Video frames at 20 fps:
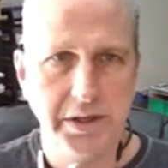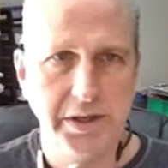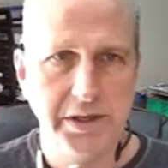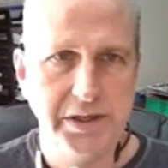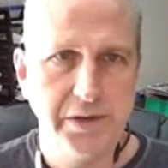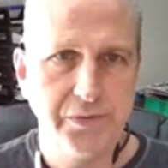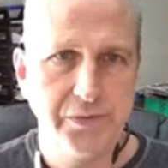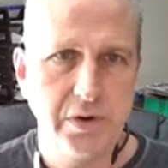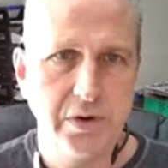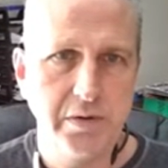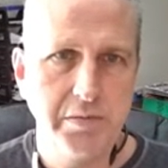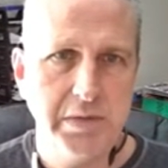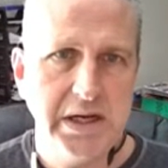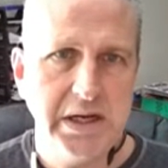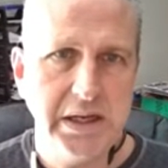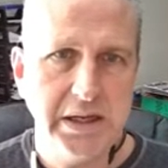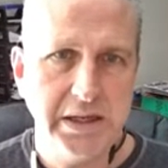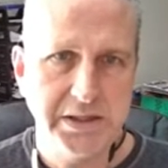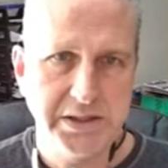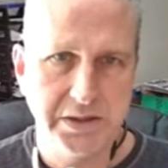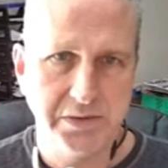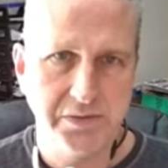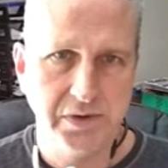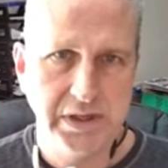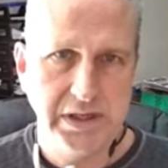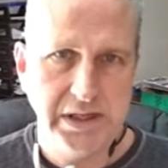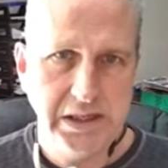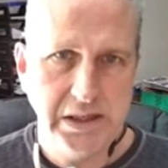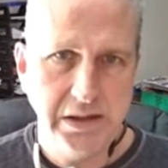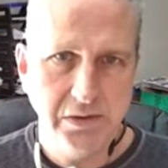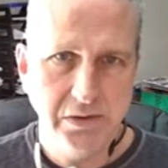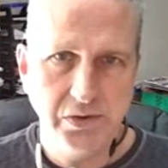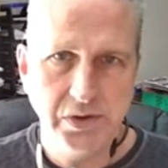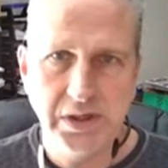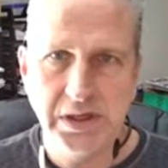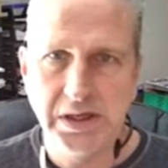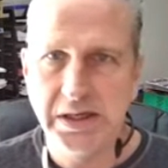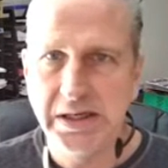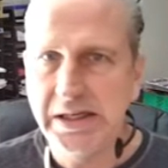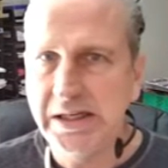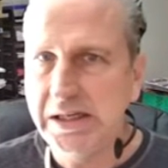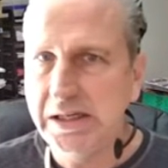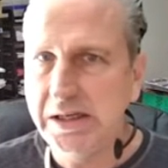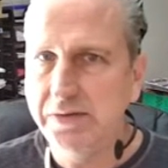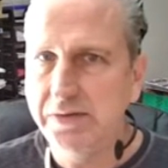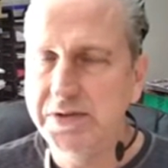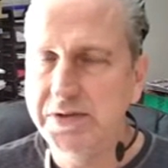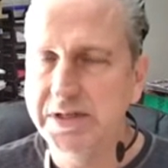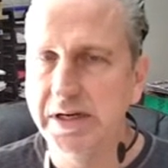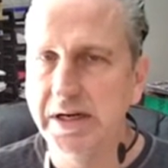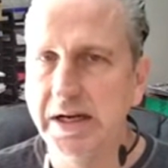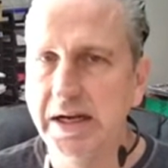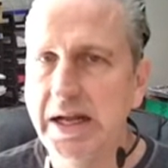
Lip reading: The different meanings of leave, leaves,